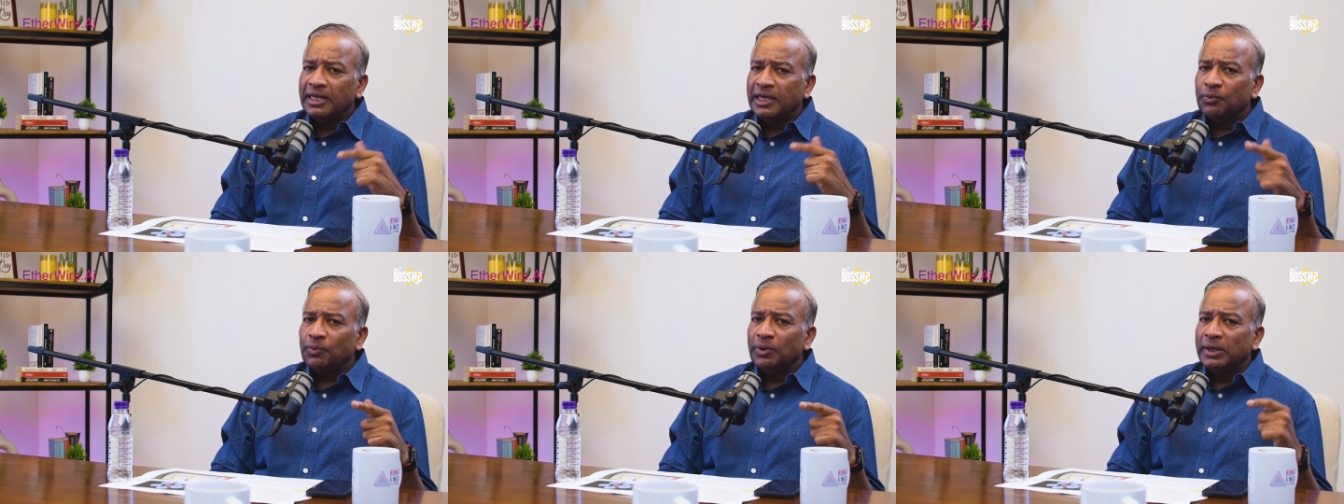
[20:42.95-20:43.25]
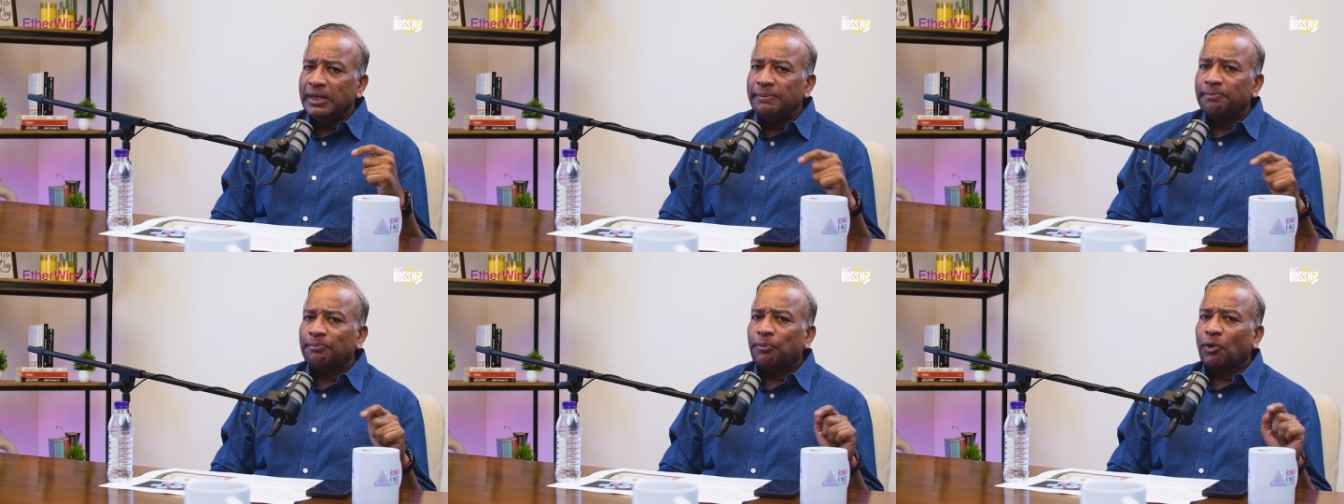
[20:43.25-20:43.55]

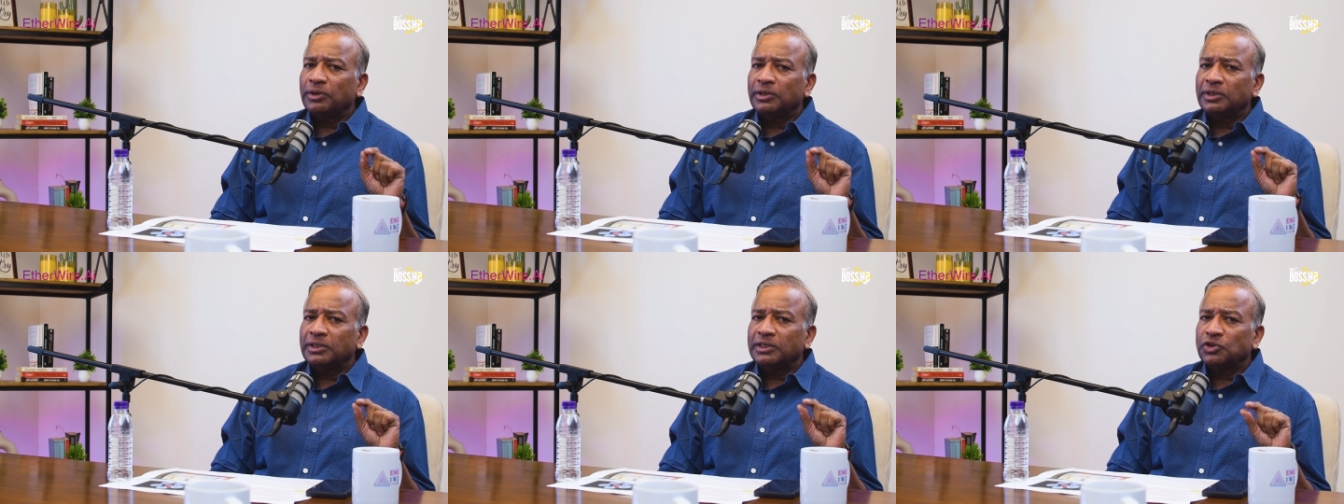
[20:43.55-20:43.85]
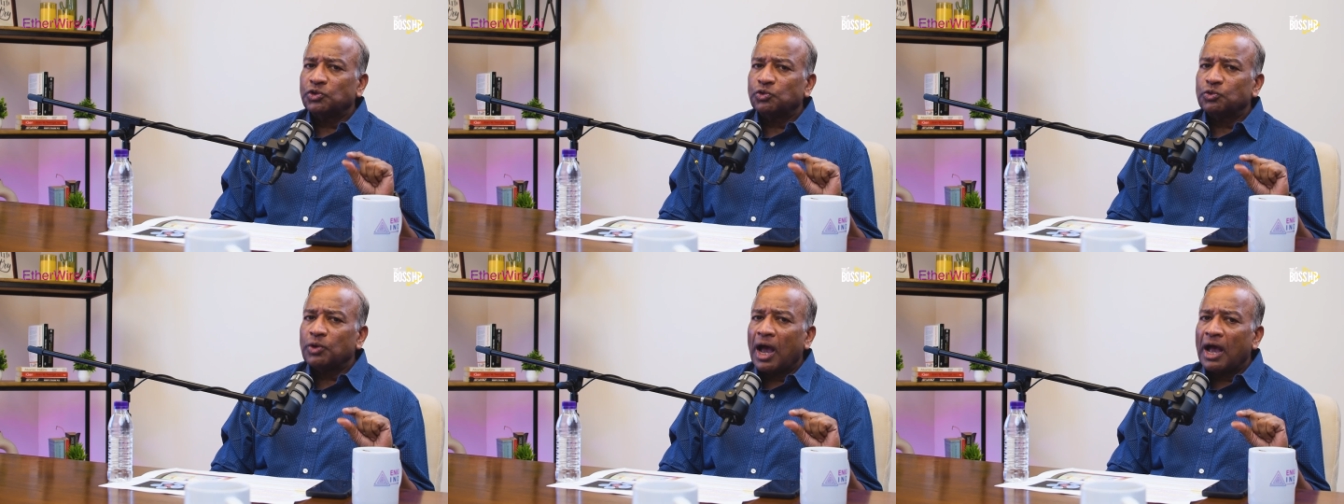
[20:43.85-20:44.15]
equally important
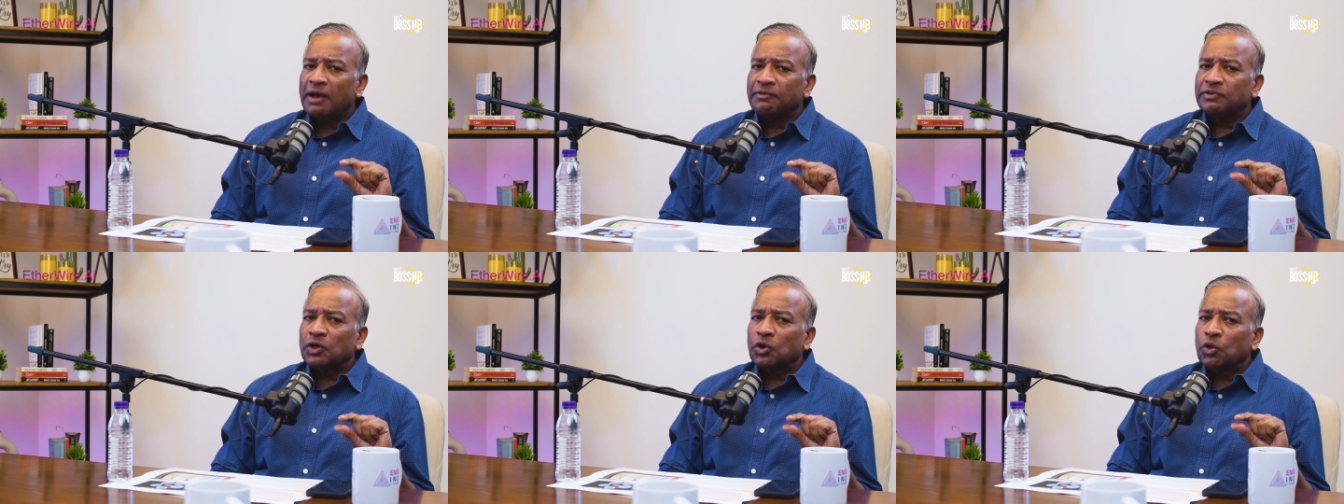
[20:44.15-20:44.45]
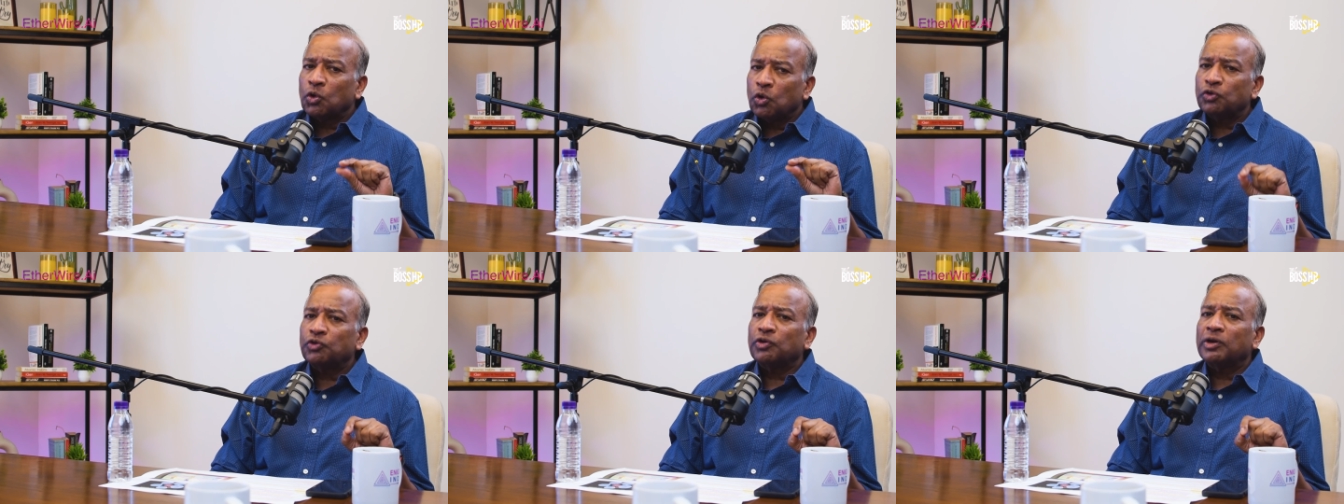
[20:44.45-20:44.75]
is to have a
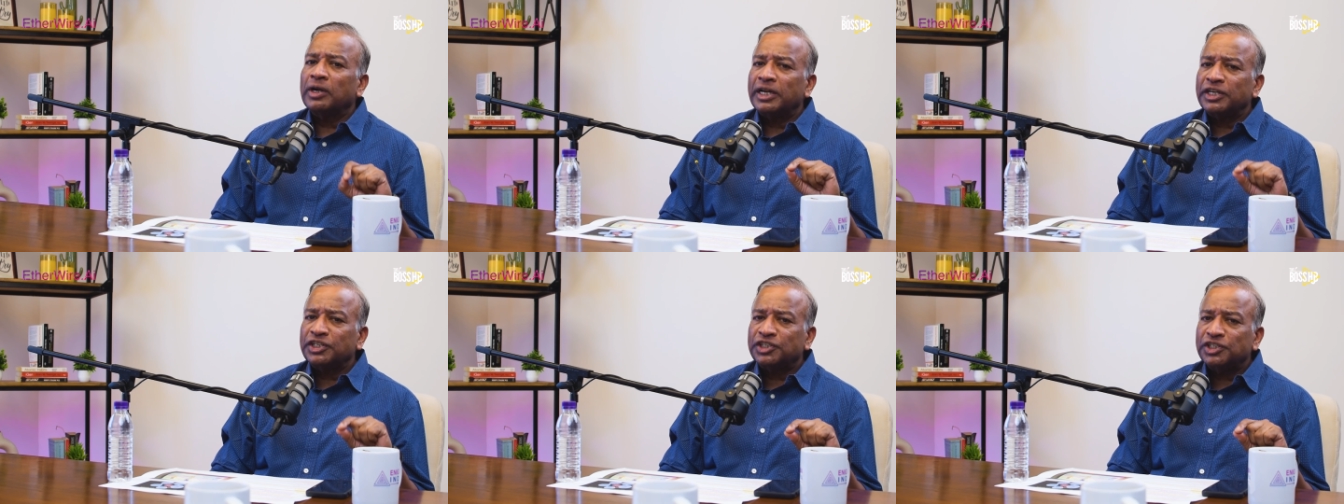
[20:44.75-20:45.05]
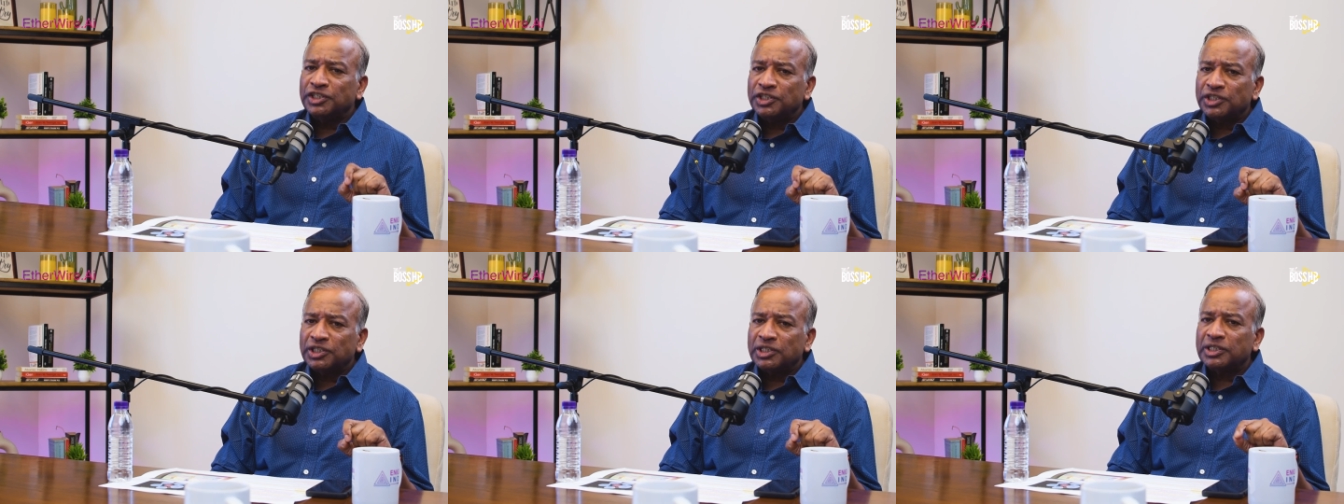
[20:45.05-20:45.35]
good
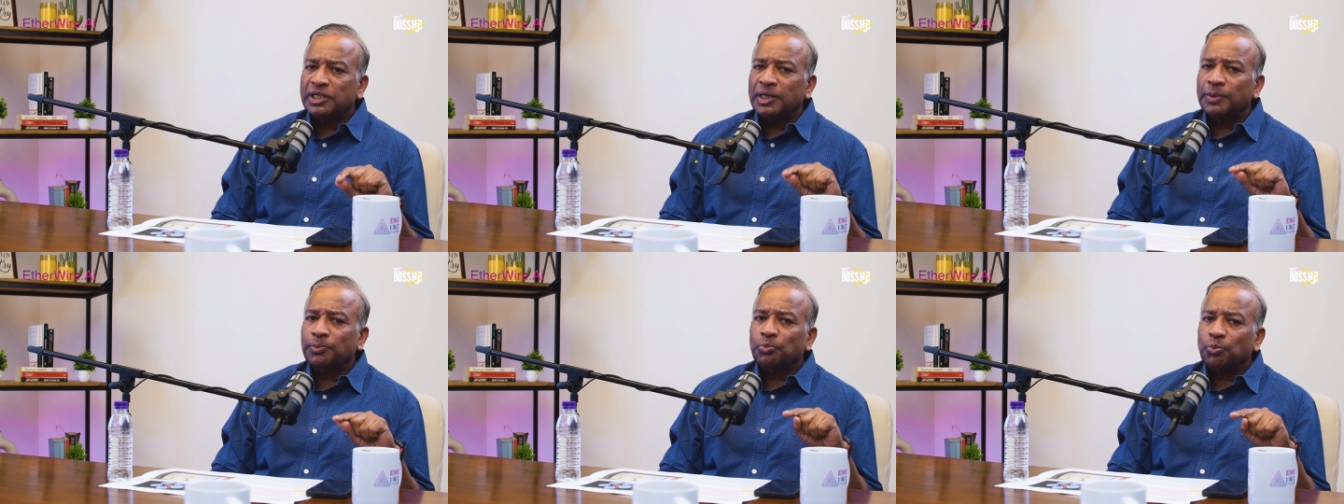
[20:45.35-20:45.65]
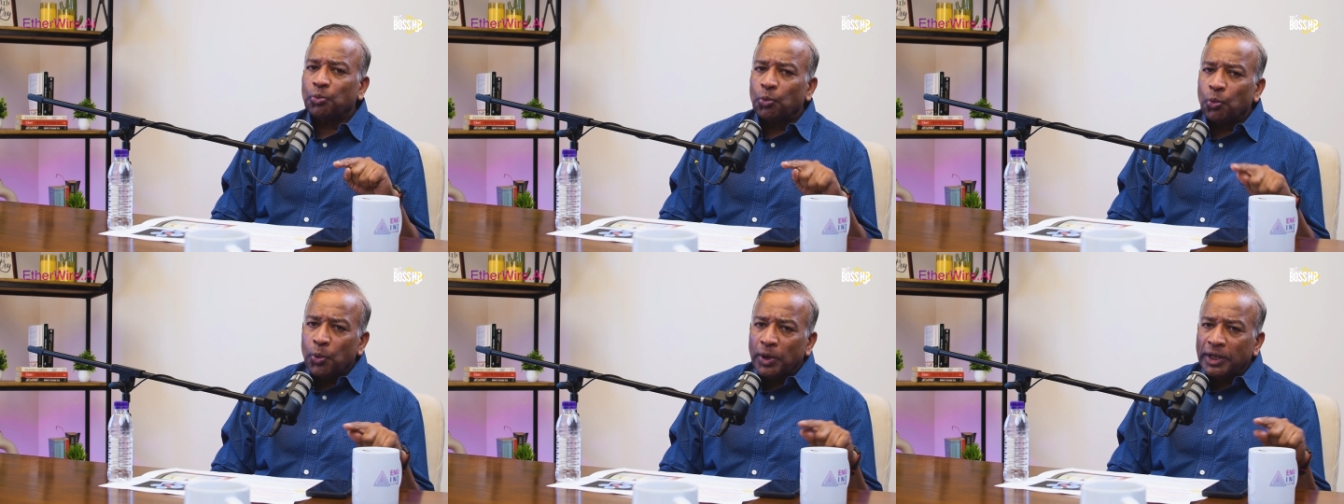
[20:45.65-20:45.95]
relationship
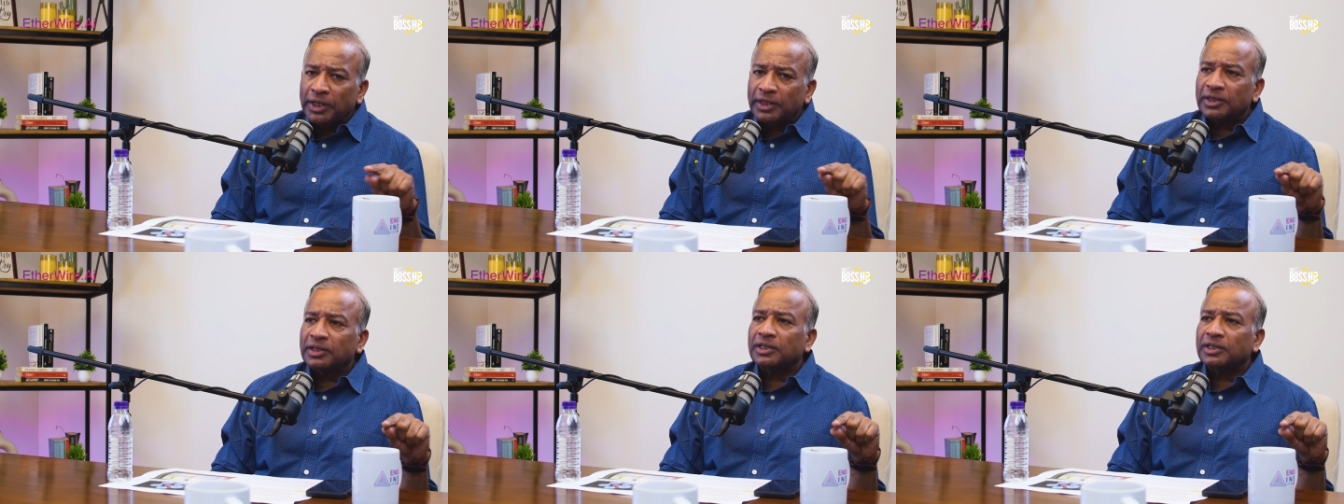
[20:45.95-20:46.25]
with